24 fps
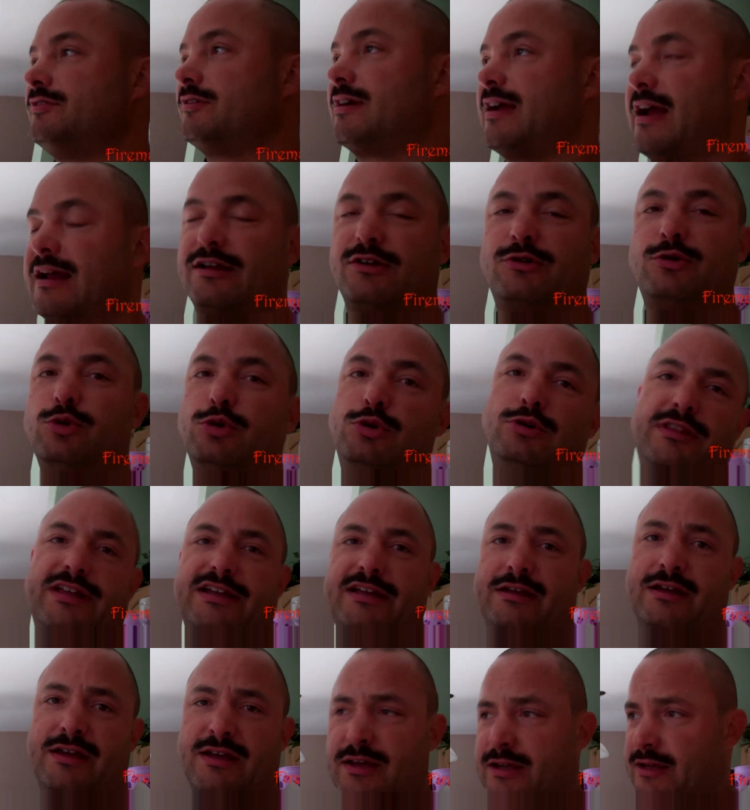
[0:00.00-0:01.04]
They're kind of cool.
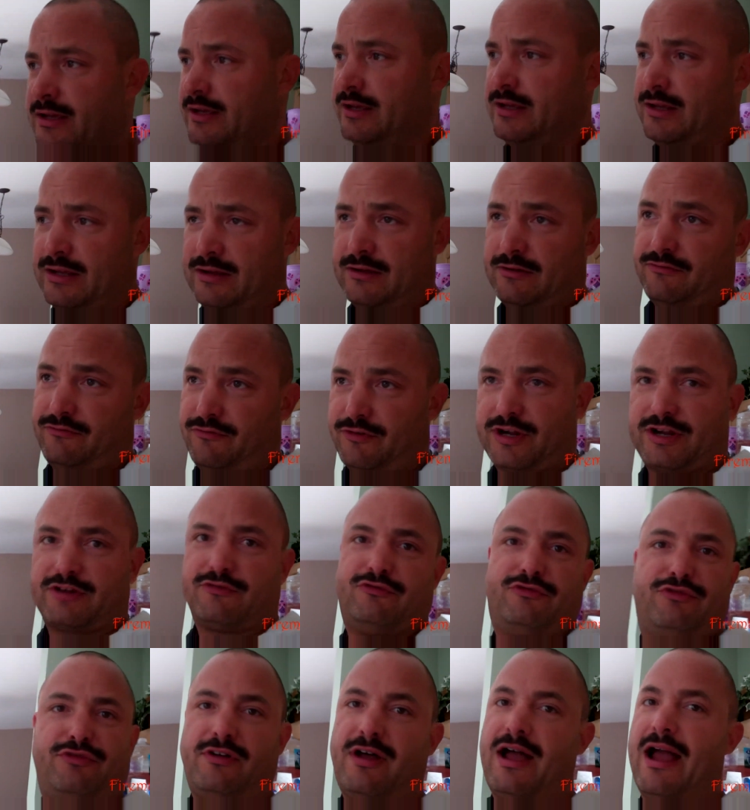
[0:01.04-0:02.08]
They
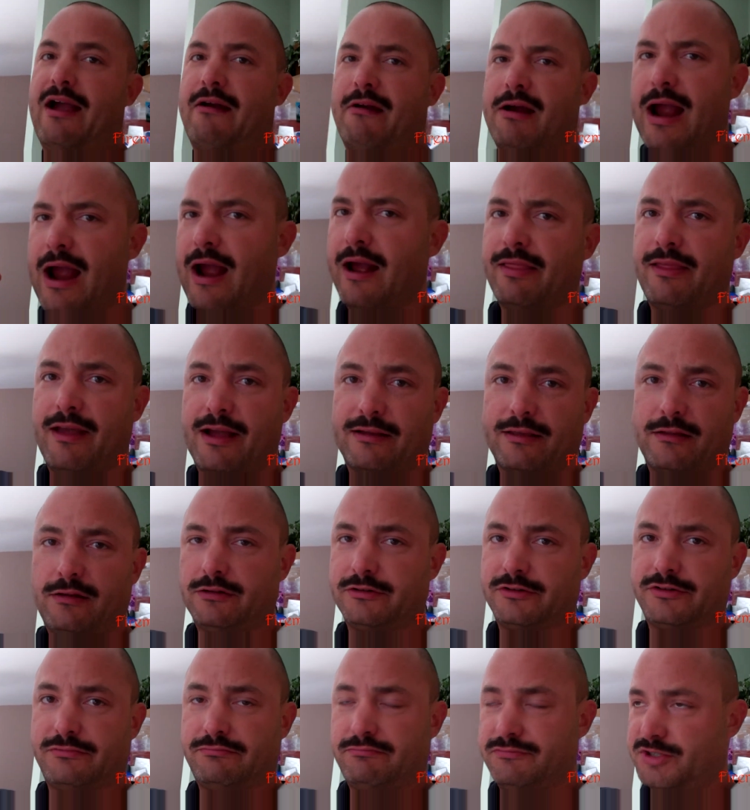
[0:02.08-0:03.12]
frickin' fly around like
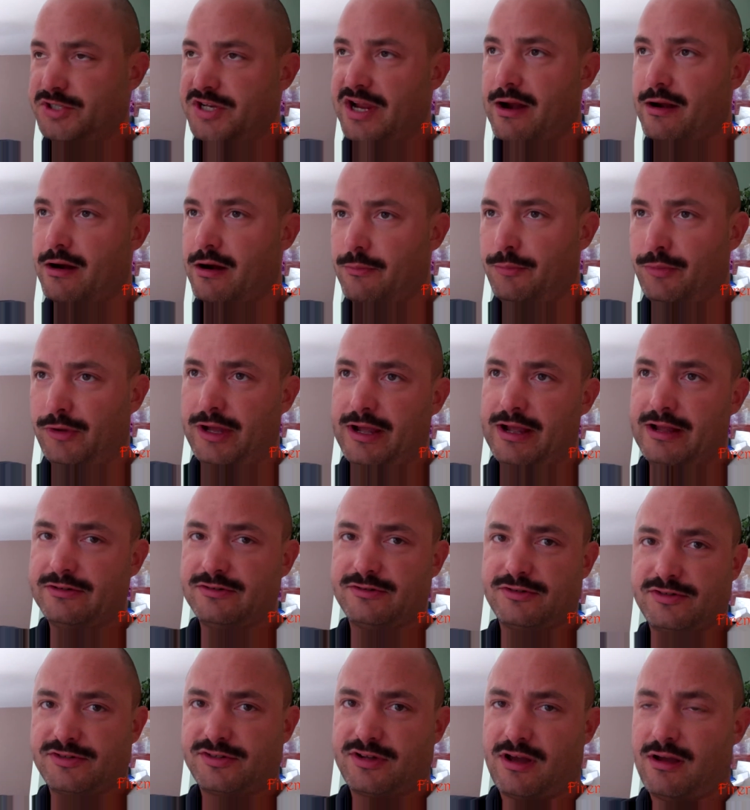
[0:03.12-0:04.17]
little jet airplanes
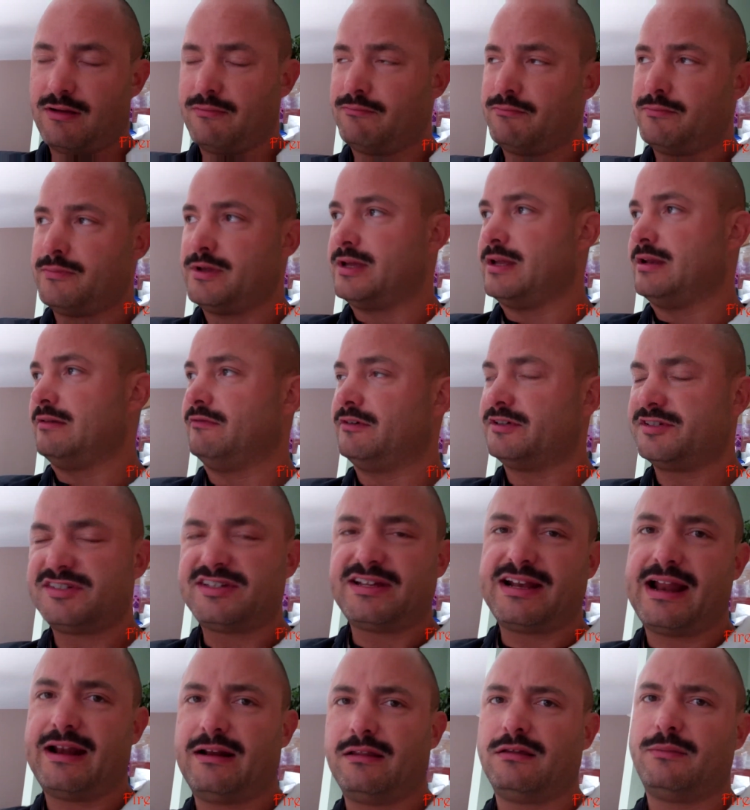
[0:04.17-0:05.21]
or something, and we'll
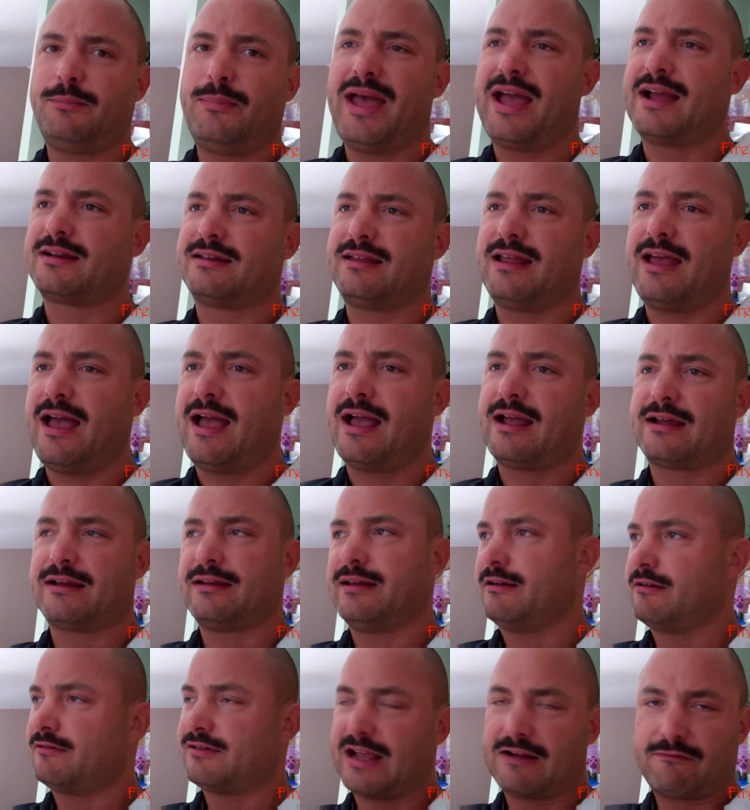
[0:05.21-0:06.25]
sit out on the back deck,
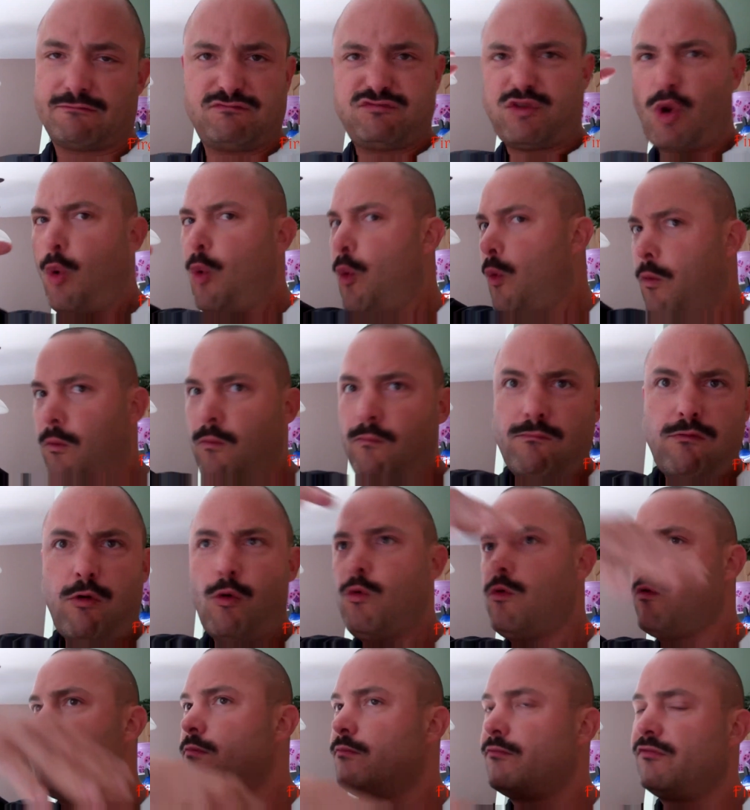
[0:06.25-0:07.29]
and they're like boom,
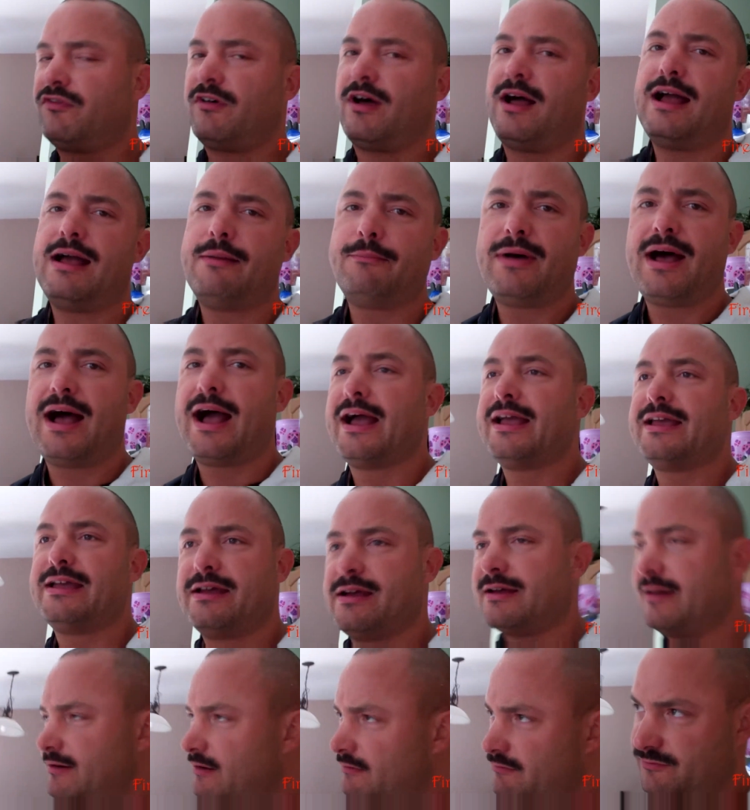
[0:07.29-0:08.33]
boom, flying by
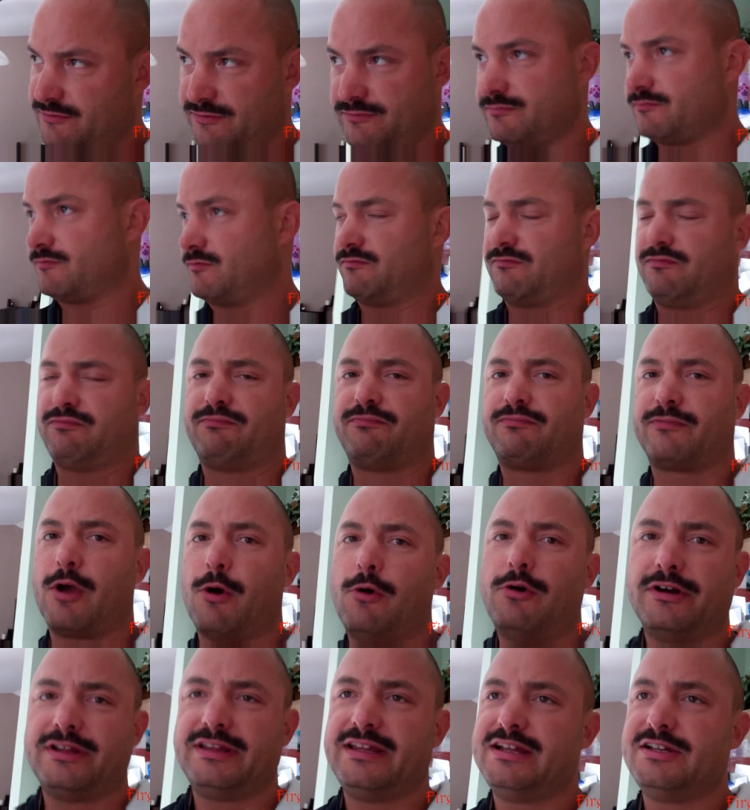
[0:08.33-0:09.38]
you, and they're
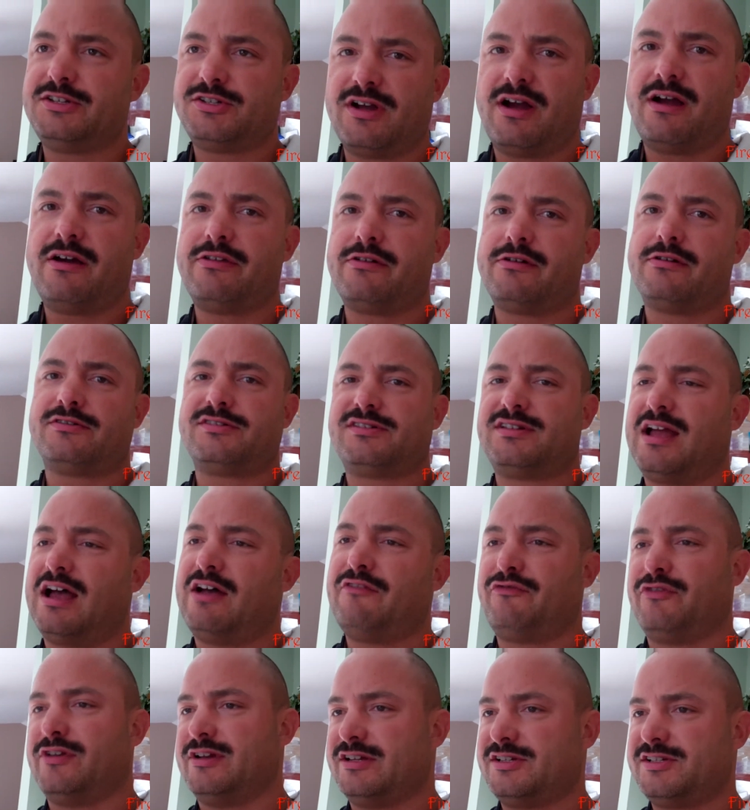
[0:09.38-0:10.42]
going with each other and
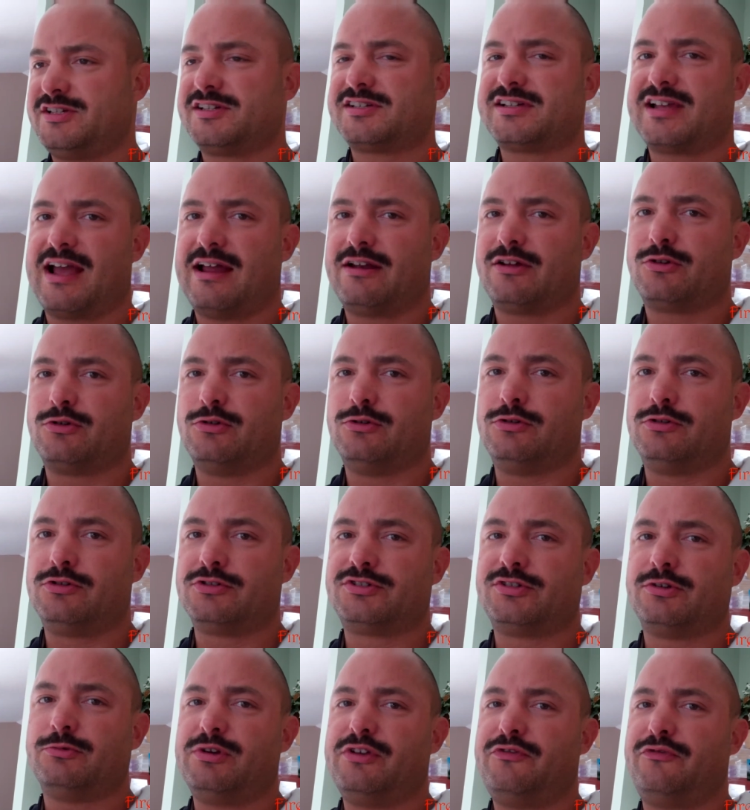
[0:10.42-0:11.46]
stuff, and it's just kind of cool,
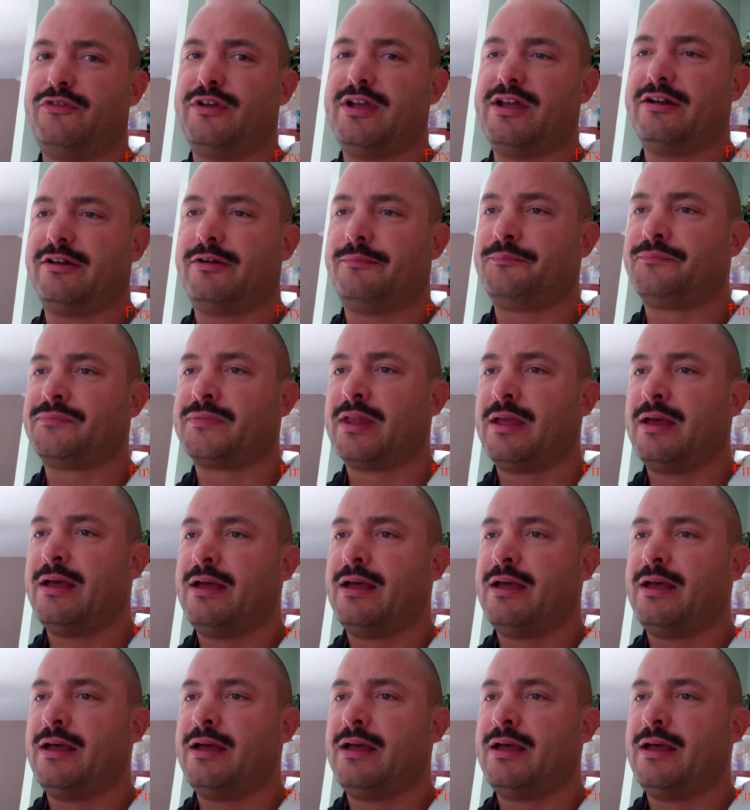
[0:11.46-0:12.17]
so we feed them.